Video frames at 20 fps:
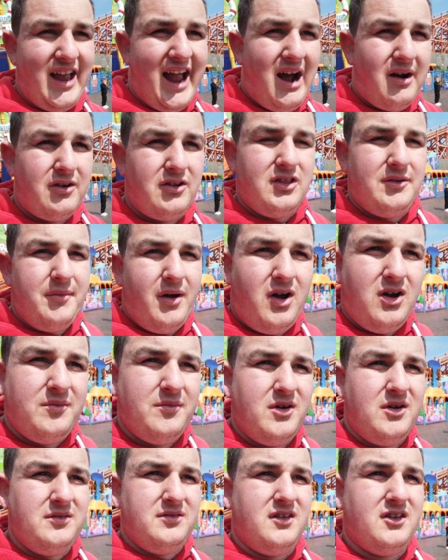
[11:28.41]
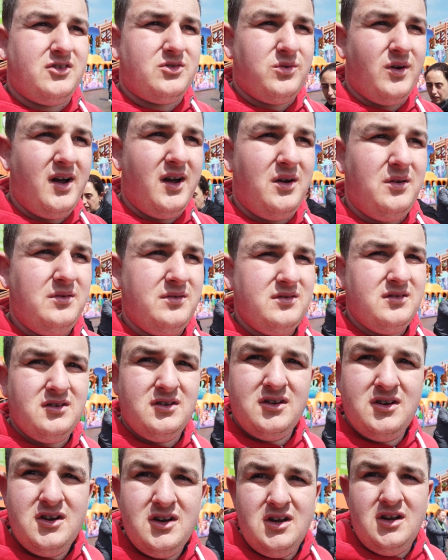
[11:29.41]
down at the moment as well.
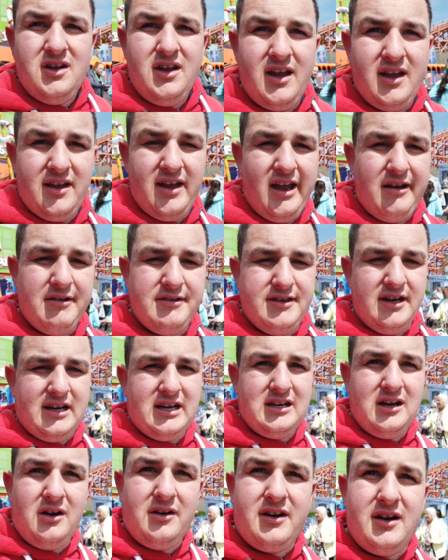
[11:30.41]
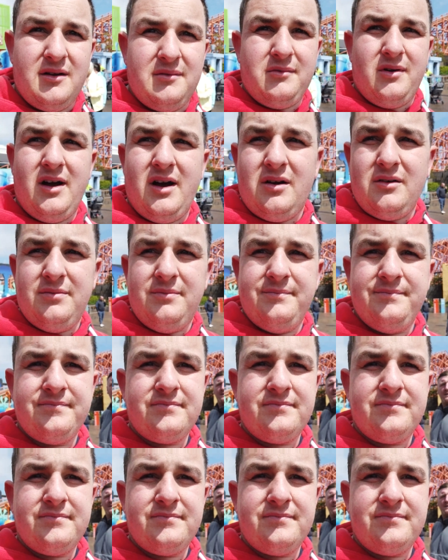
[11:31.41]
You're here in Nickelodeon World.